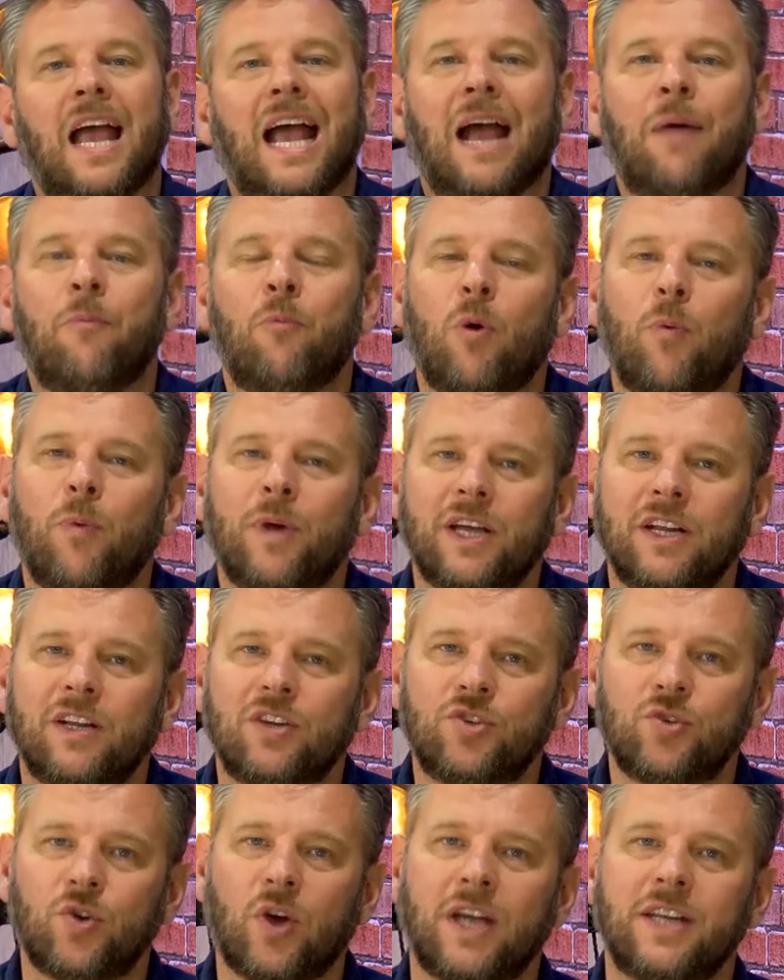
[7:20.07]
And what we're going
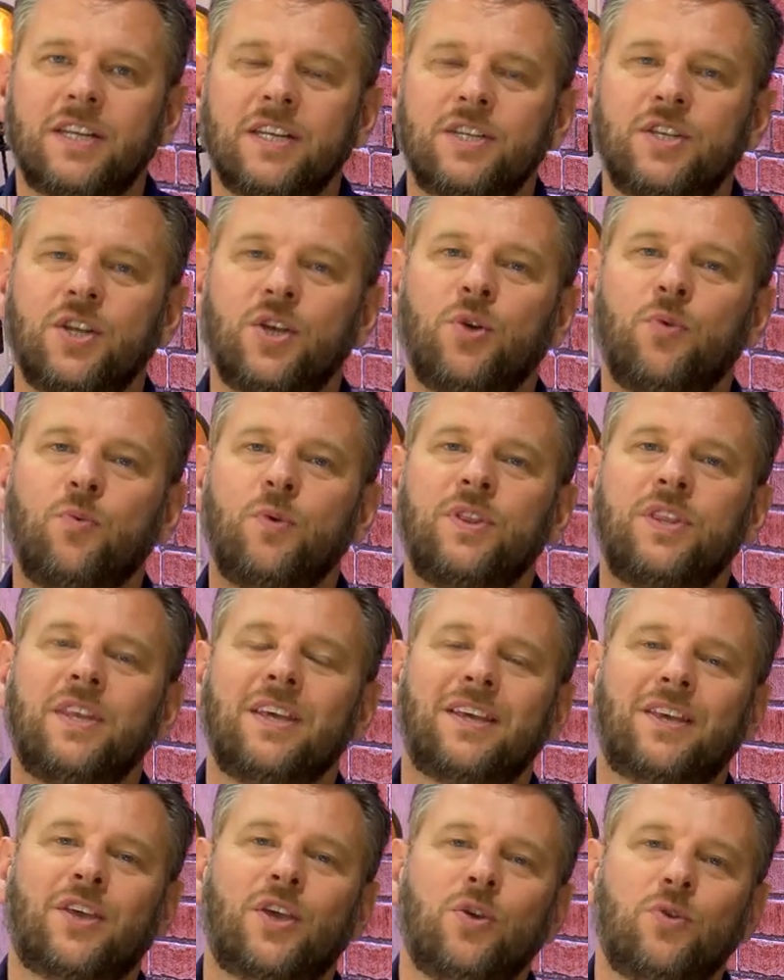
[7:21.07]
to try to do with the
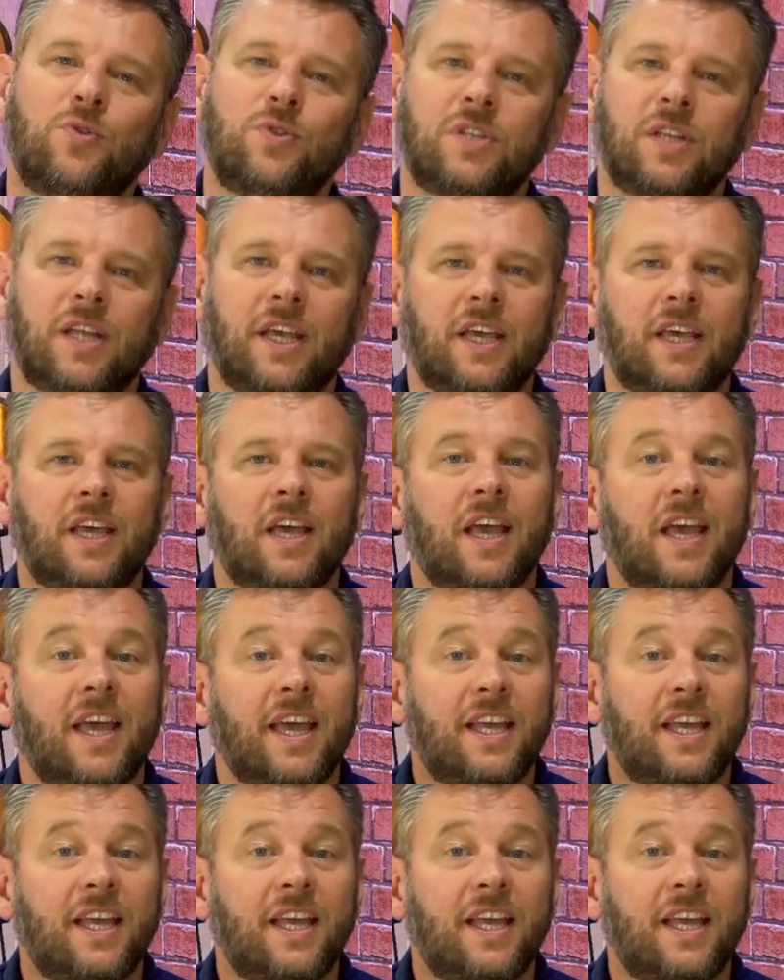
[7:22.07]
acoustic